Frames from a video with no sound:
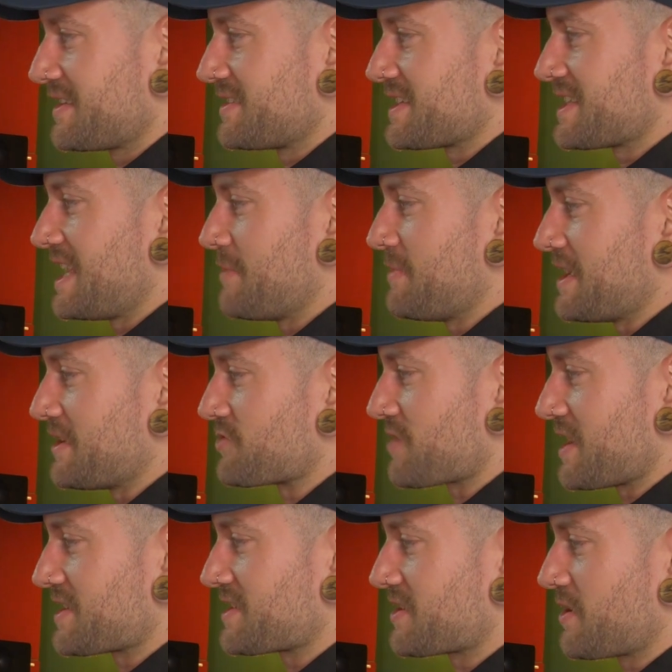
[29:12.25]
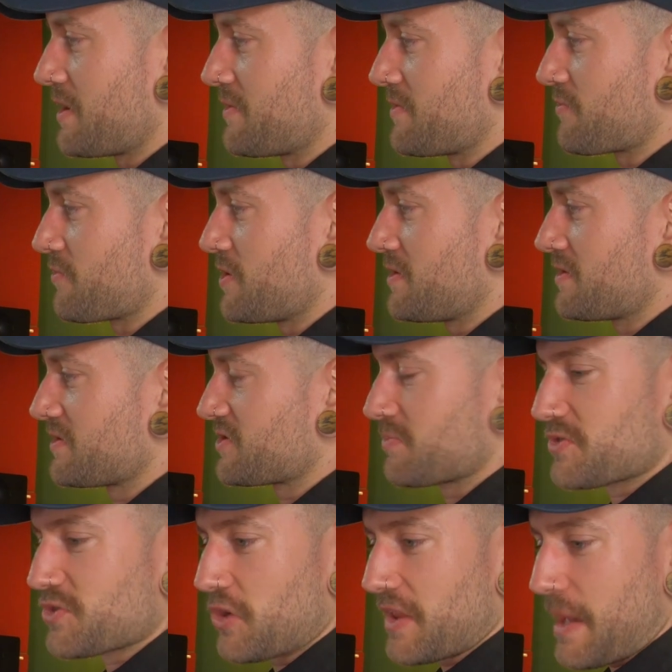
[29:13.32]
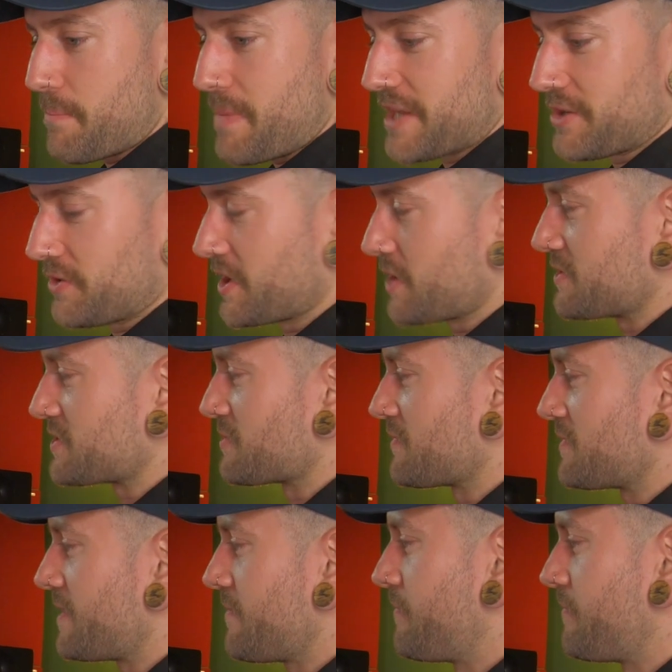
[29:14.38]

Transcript: keep the interest going through. Some sort of like pedal note or something.